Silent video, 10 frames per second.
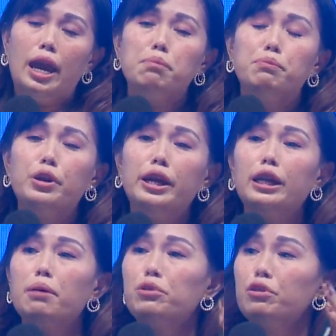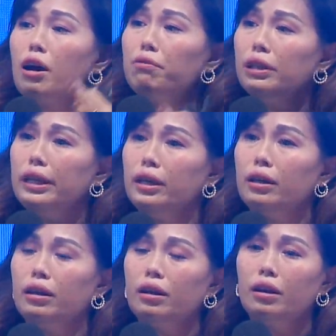and bring them
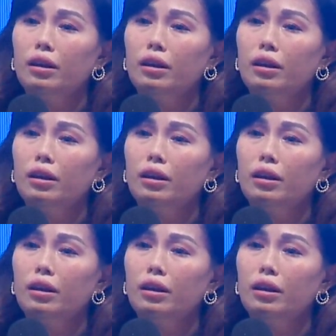traveling